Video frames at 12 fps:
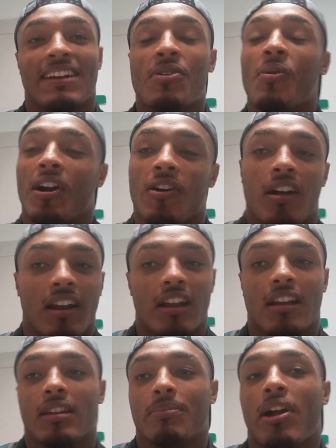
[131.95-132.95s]
We work on
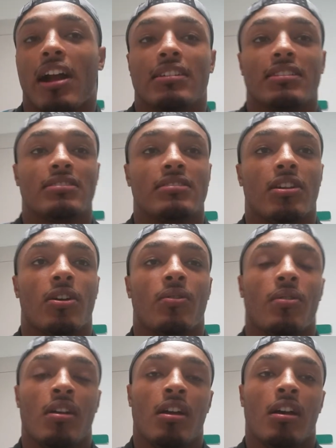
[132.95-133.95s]
that in practice,
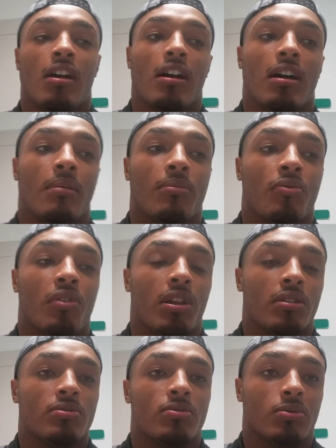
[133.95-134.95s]
so um, we
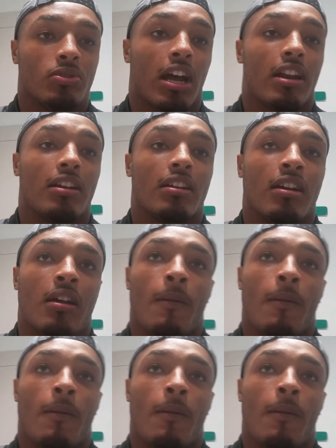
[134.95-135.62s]
really try to